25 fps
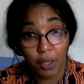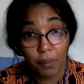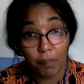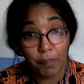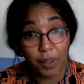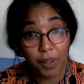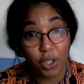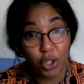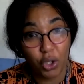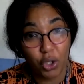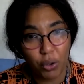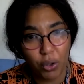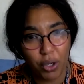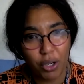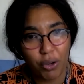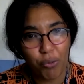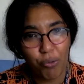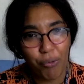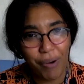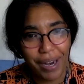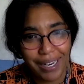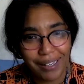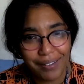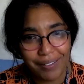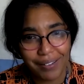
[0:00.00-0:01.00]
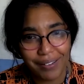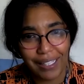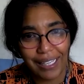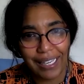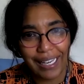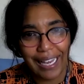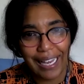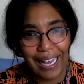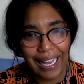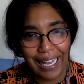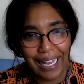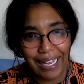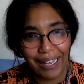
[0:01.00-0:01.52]
but you'll already
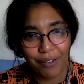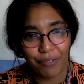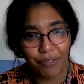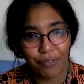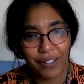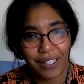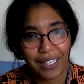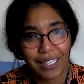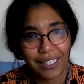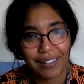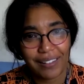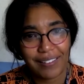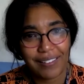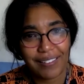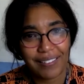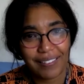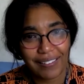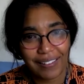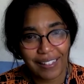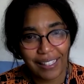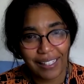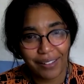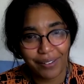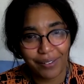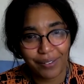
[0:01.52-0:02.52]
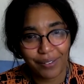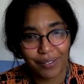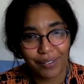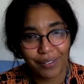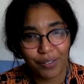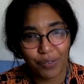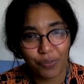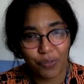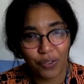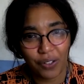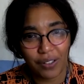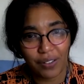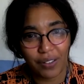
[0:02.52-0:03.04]
have skills
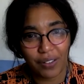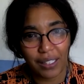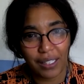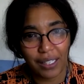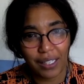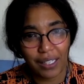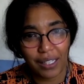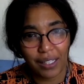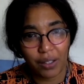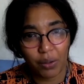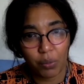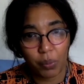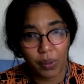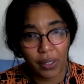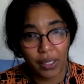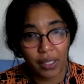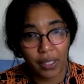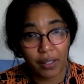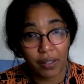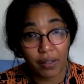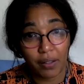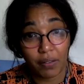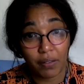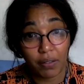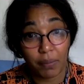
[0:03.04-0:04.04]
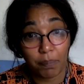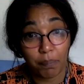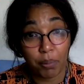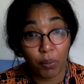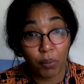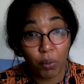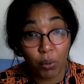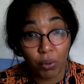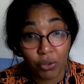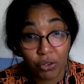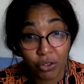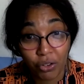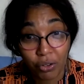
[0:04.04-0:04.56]
for dealing with
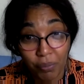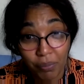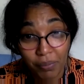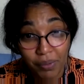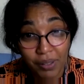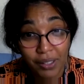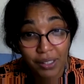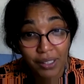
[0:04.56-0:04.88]
boredom,